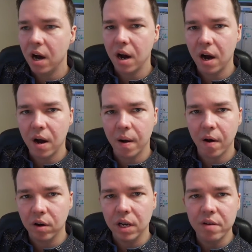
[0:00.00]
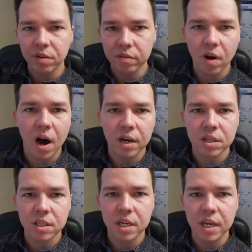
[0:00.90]
on a level of
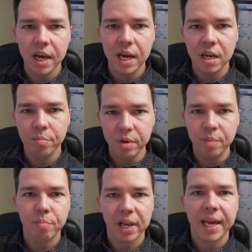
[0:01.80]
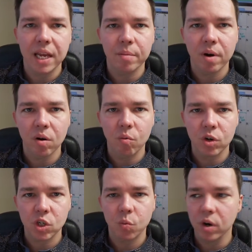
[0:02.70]
honesty and being plain about
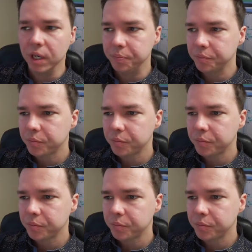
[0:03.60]
what you want.